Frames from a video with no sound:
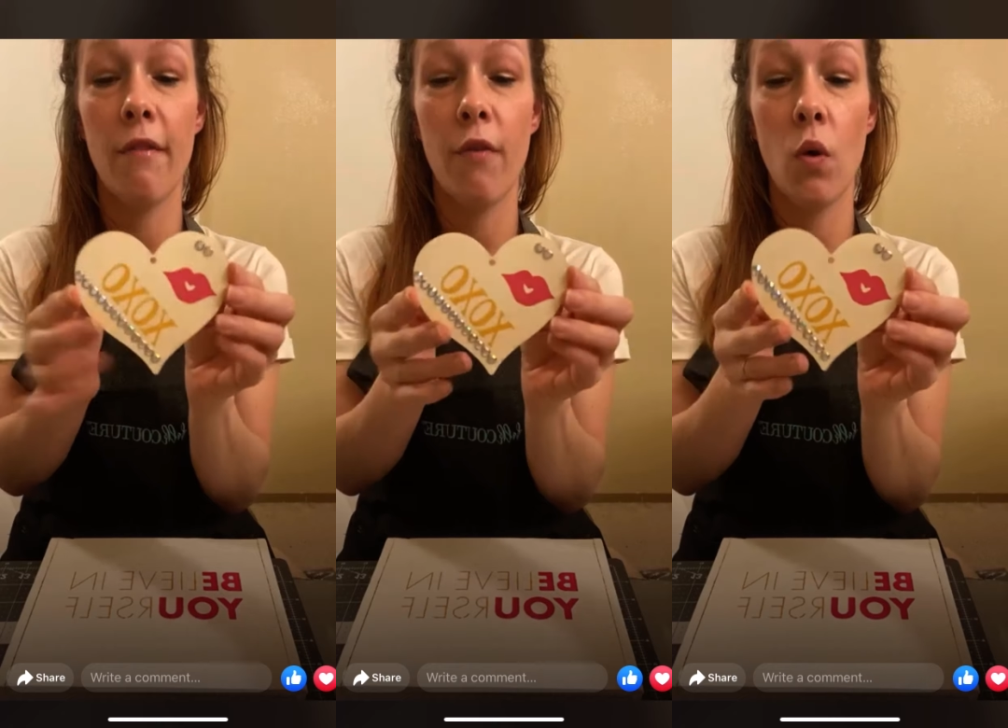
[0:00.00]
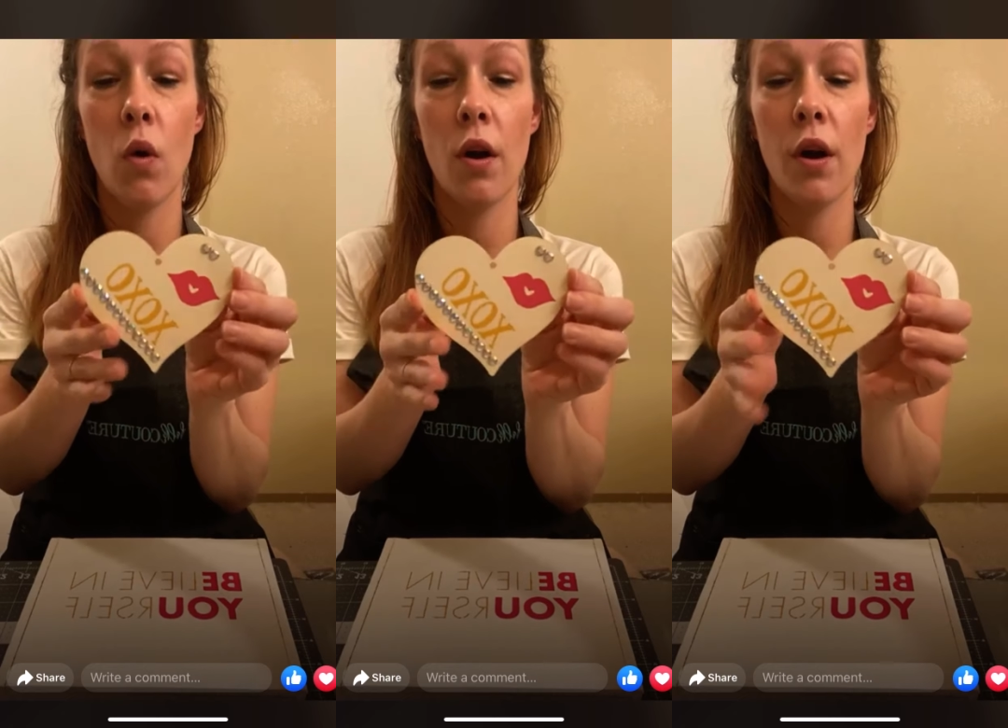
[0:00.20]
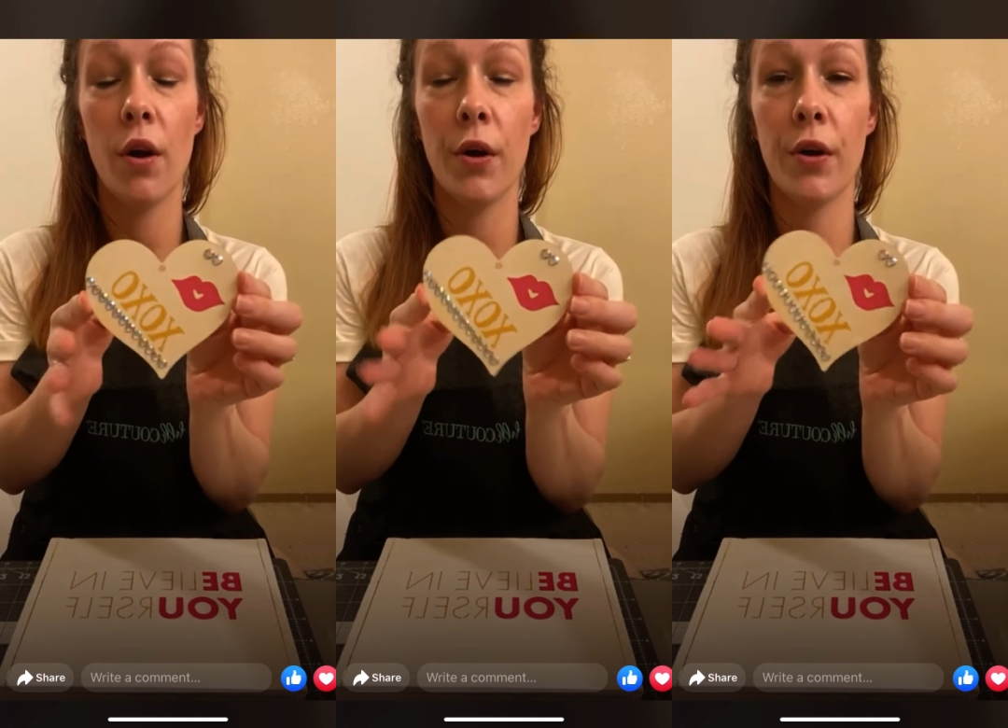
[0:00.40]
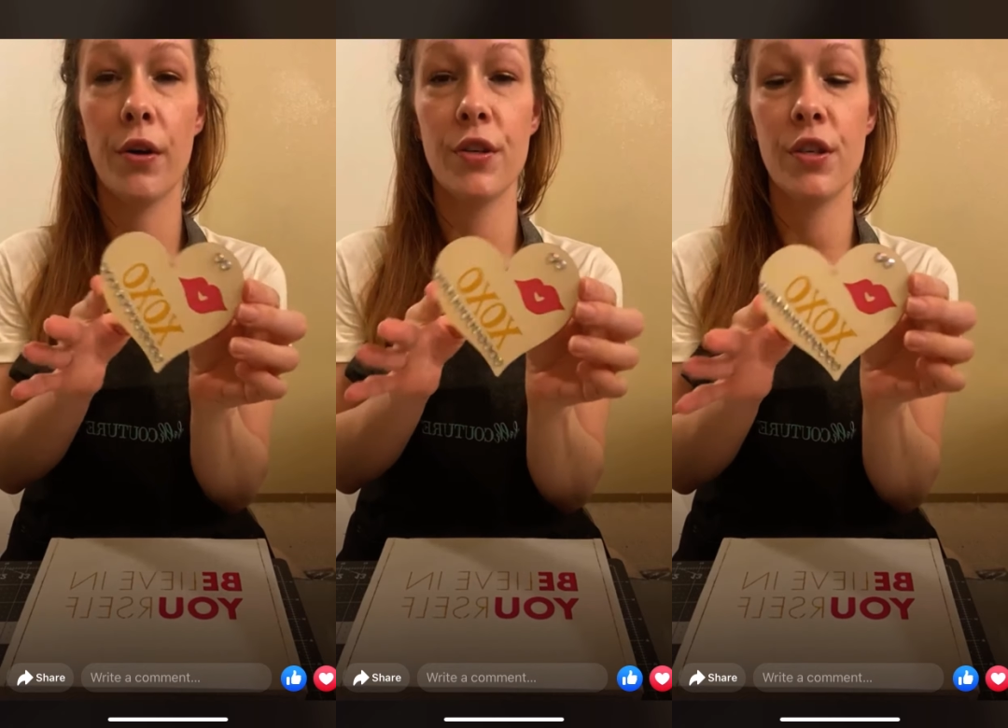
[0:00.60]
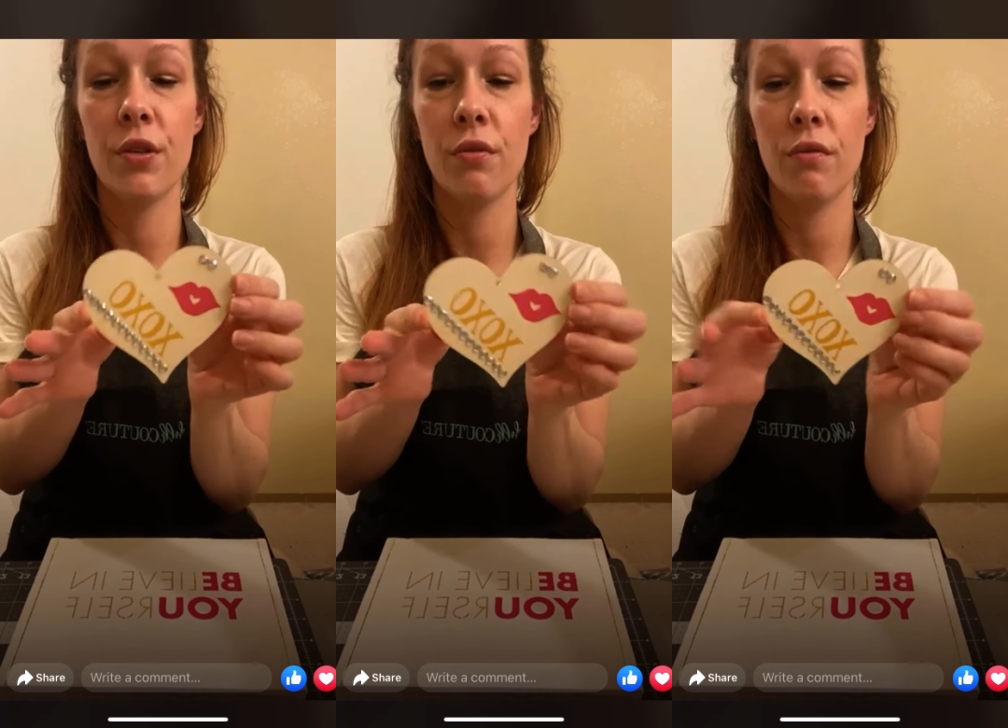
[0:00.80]
for
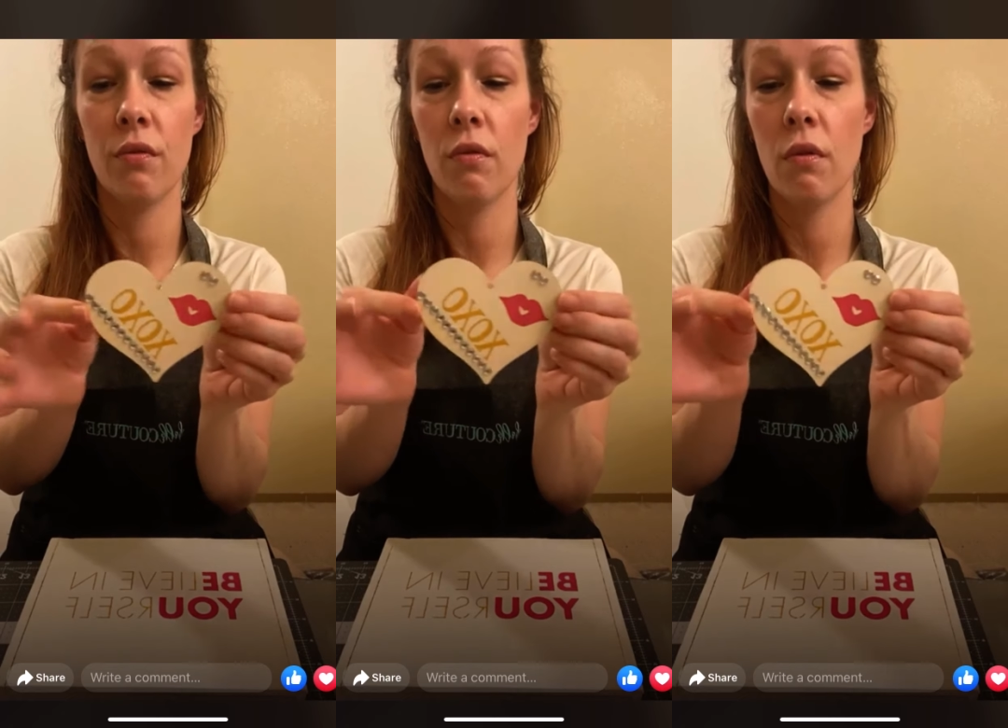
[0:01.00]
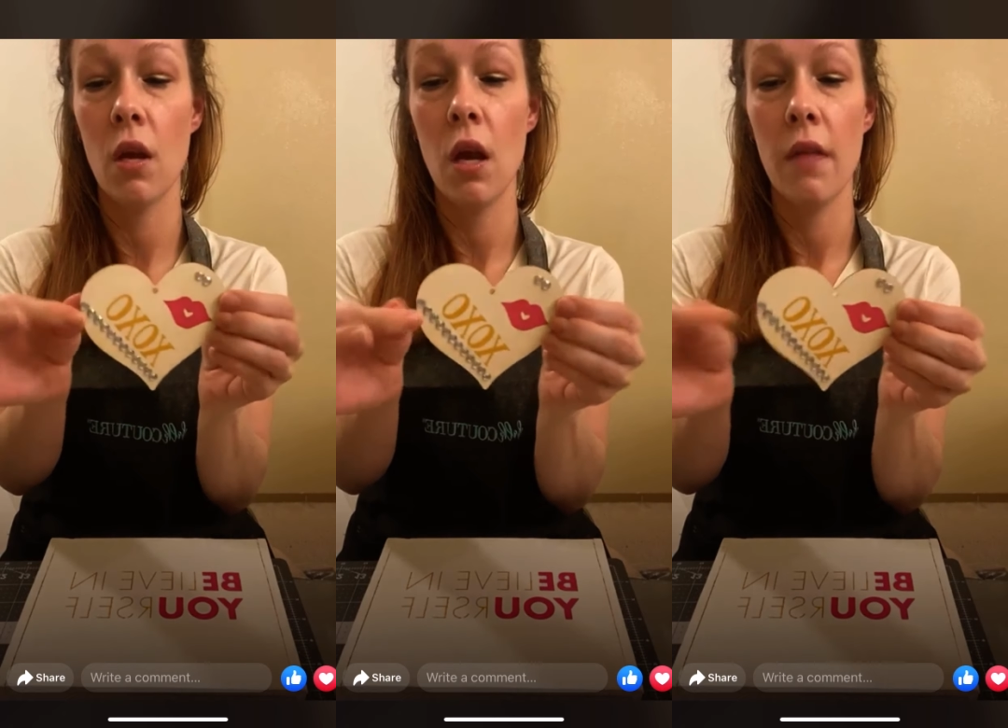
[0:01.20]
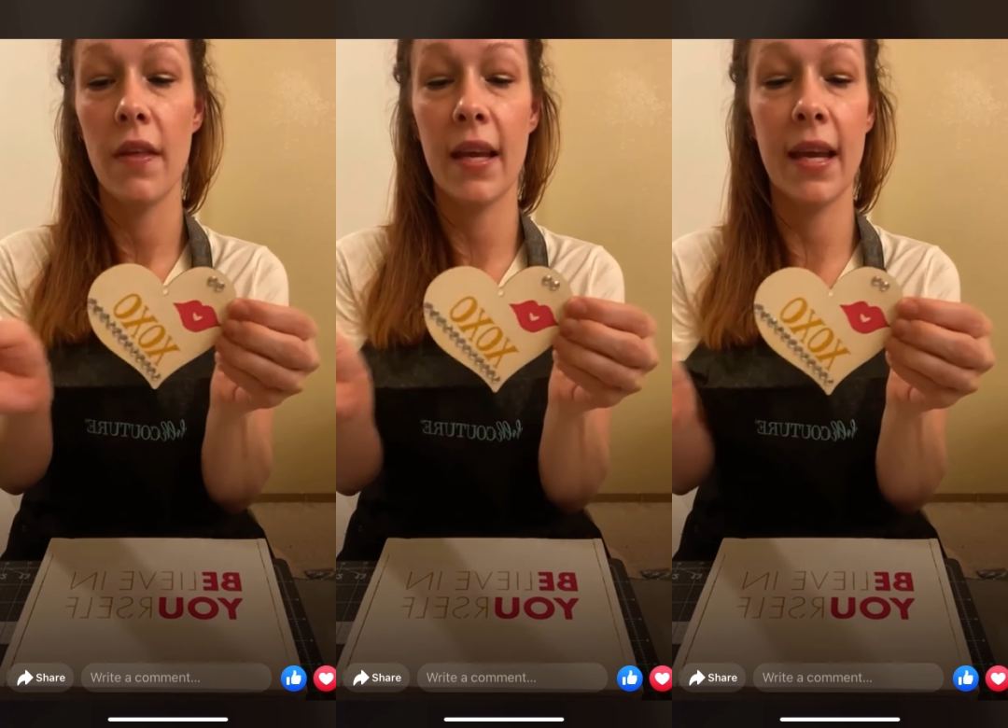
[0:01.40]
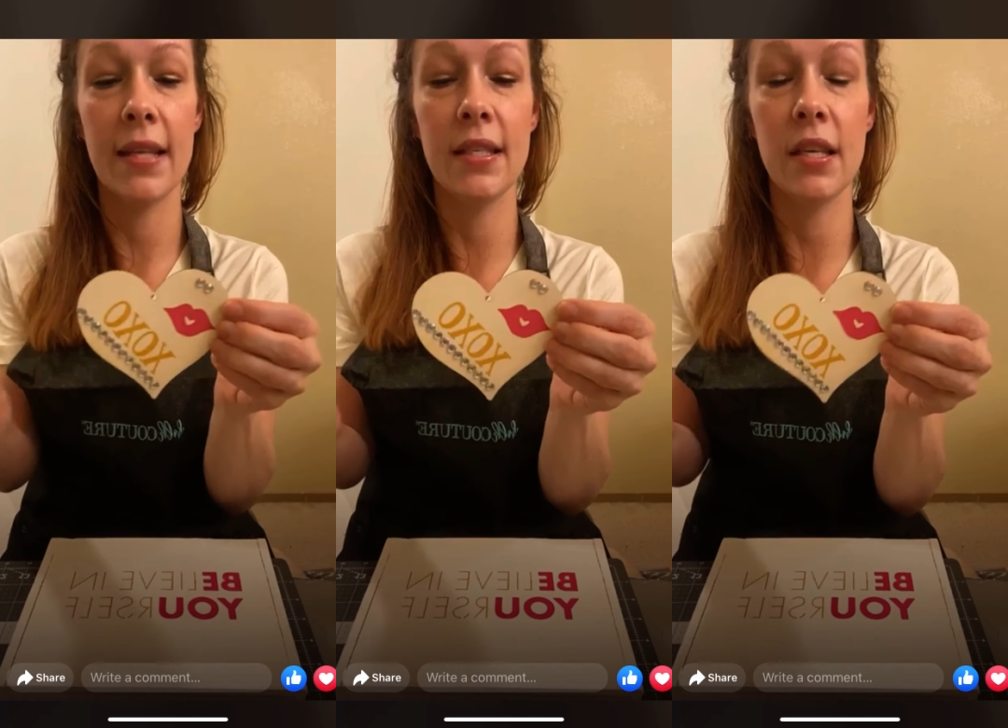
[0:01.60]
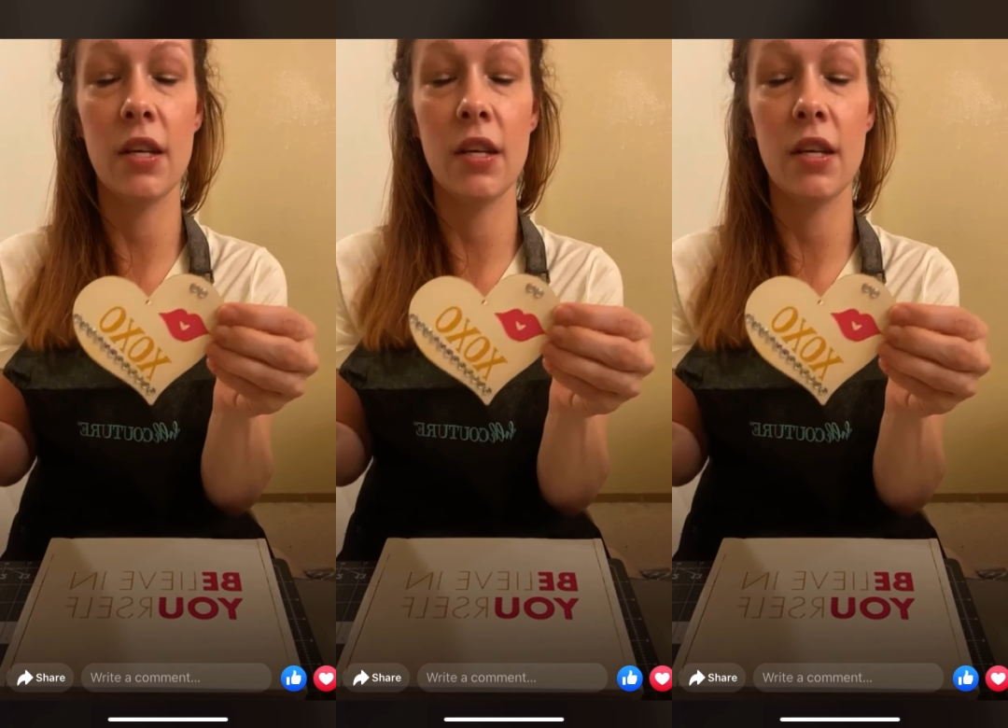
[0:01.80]
the kids